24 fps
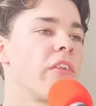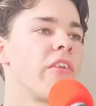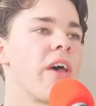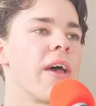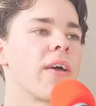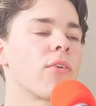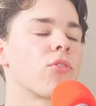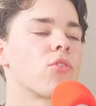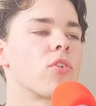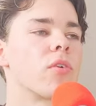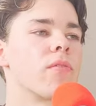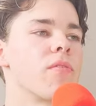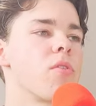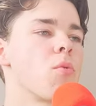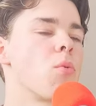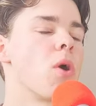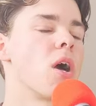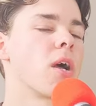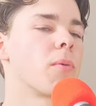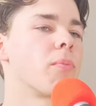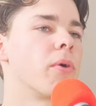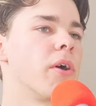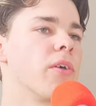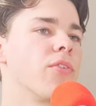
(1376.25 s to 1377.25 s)
the texture of the
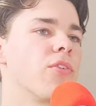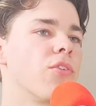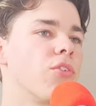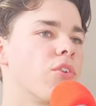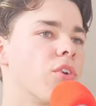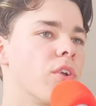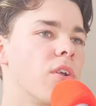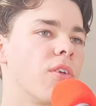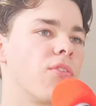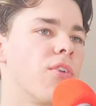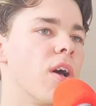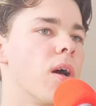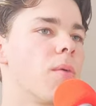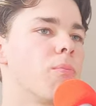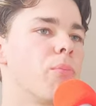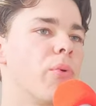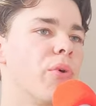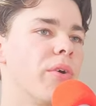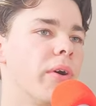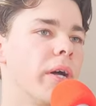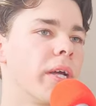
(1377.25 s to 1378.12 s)
workplace is a good example.